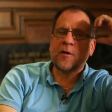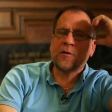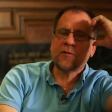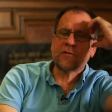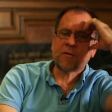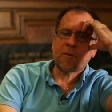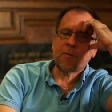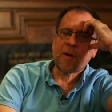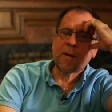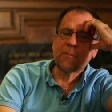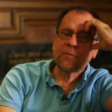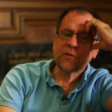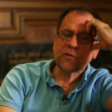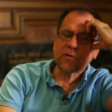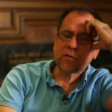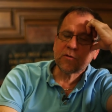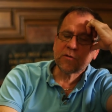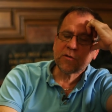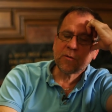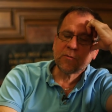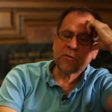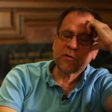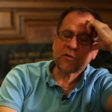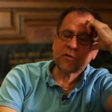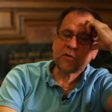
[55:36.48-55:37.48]
some
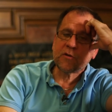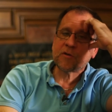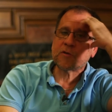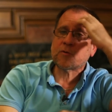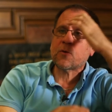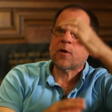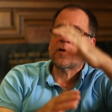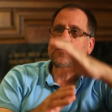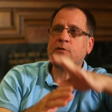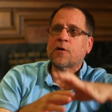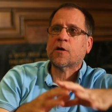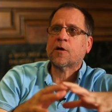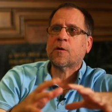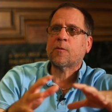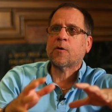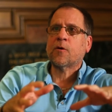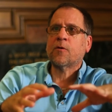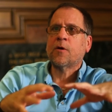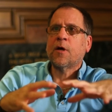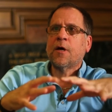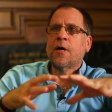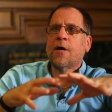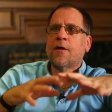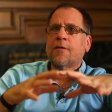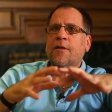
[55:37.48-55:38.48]
episodes in the series where I talk
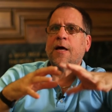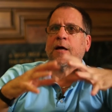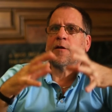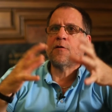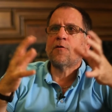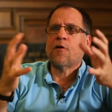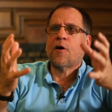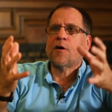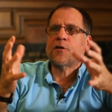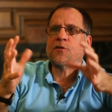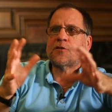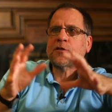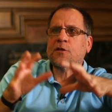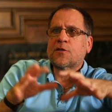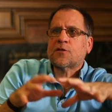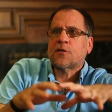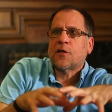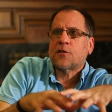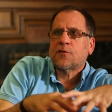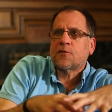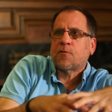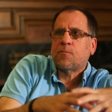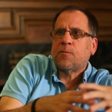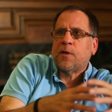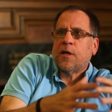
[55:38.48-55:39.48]
about that Gnostic
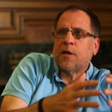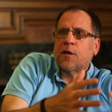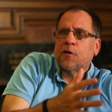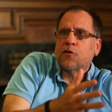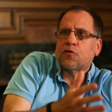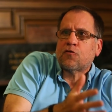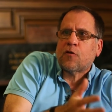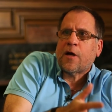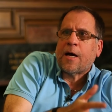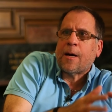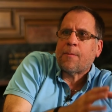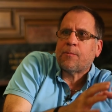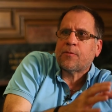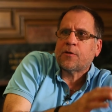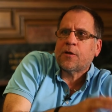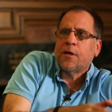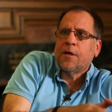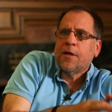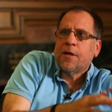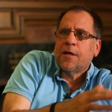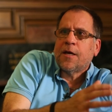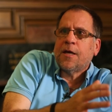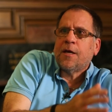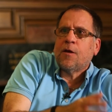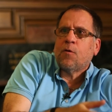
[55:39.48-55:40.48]
sense of being entrapped
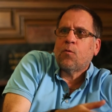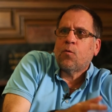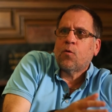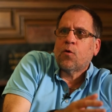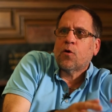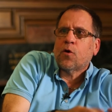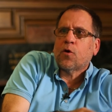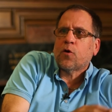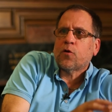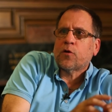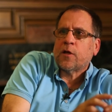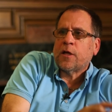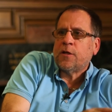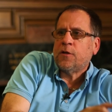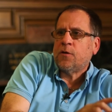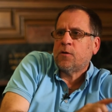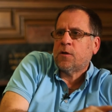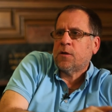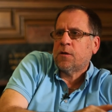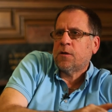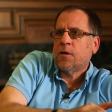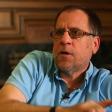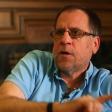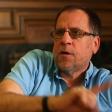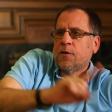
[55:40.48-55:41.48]
in a world, and you,
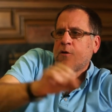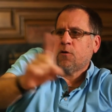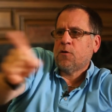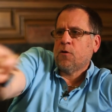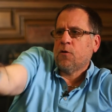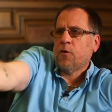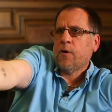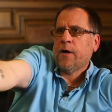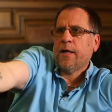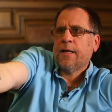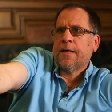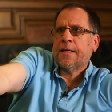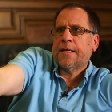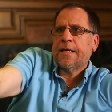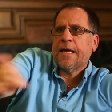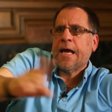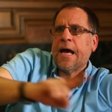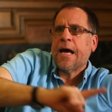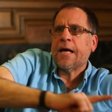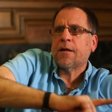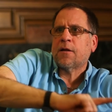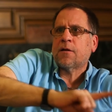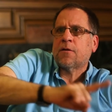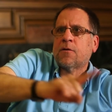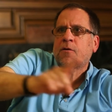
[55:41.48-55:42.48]
could, you don't know how to
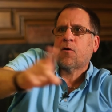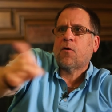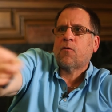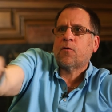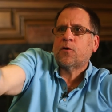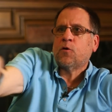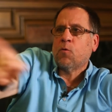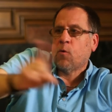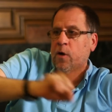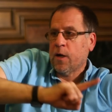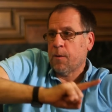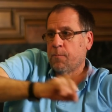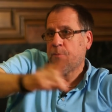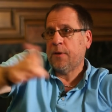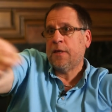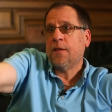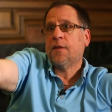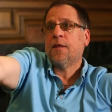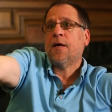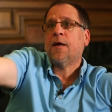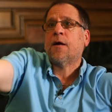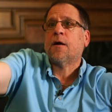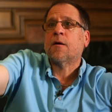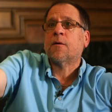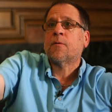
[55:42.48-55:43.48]
get, or you want to be
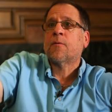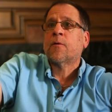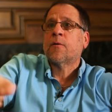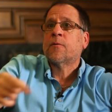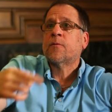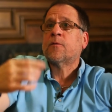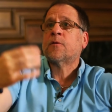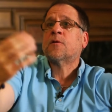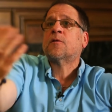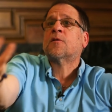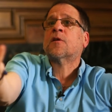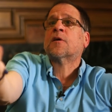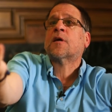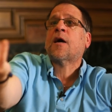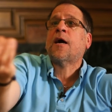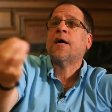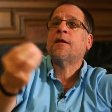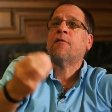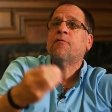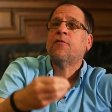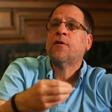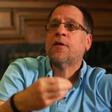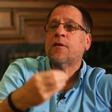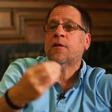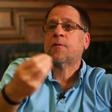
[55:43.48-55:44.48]
there. The
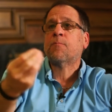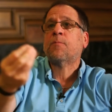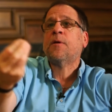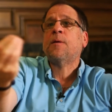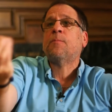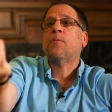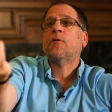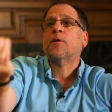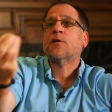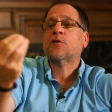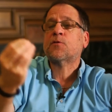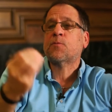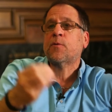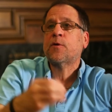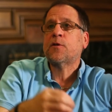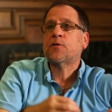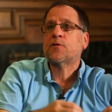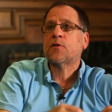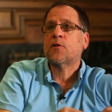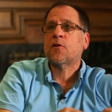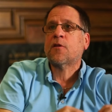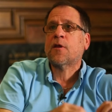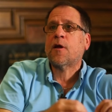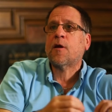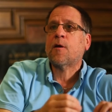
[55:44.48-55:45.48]
kind of thing that people
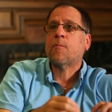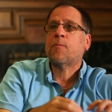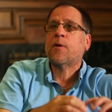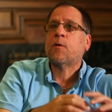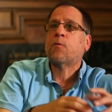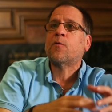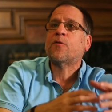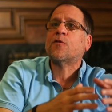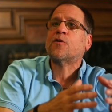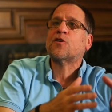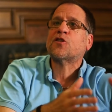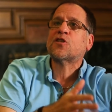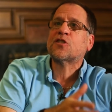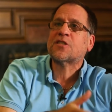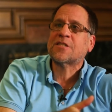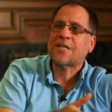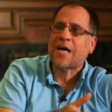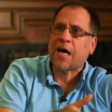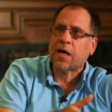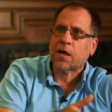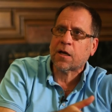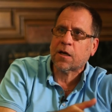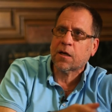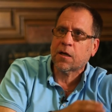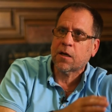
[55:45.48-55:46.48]
experience in therapy when they're
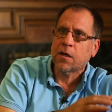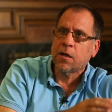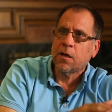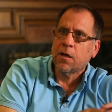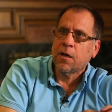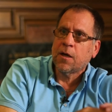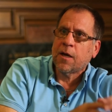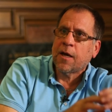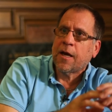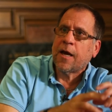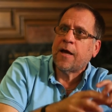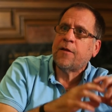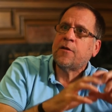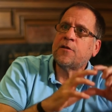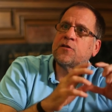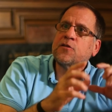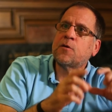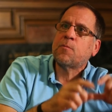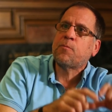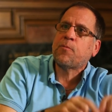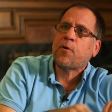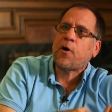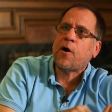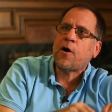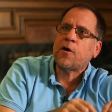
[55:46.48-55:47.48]
stuck. And it's
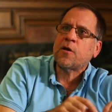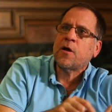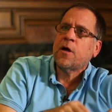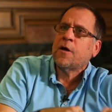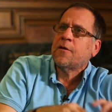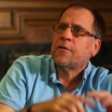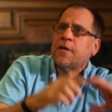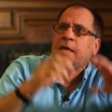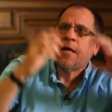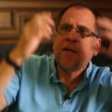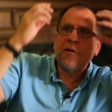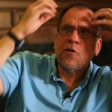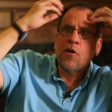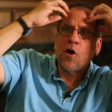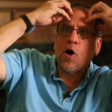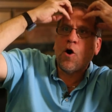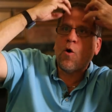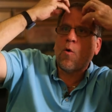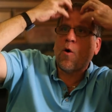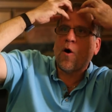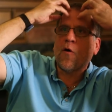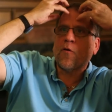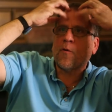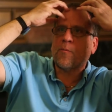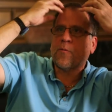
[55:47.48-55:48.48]
impo- they
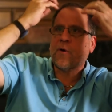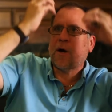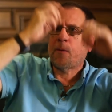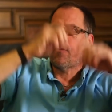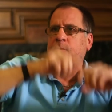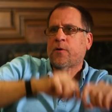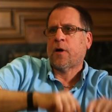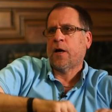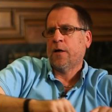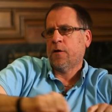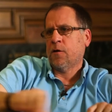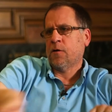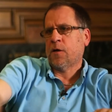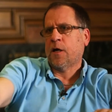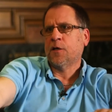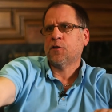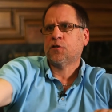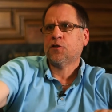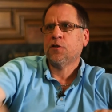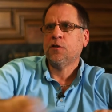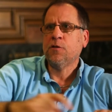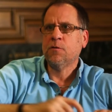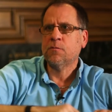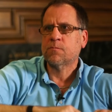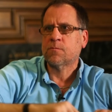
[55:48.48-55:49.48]
know all the proper, I, I
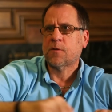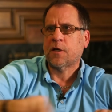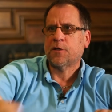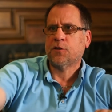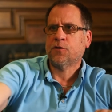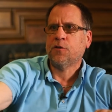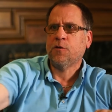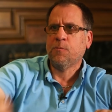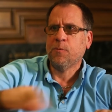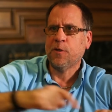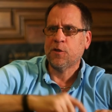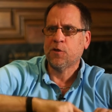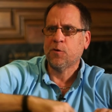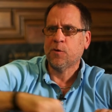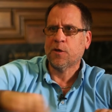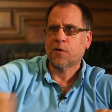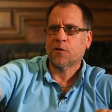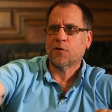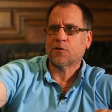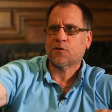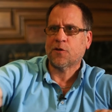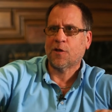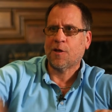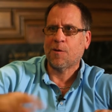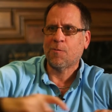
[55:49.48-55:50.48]
shouldn't, I shouldn't be
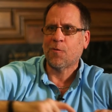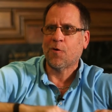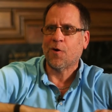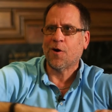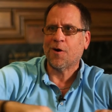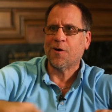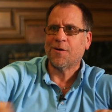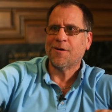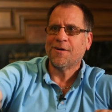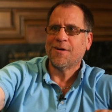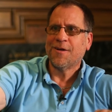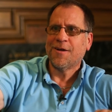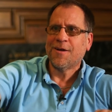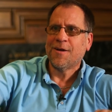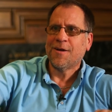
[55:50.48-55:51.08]
doing this anymore,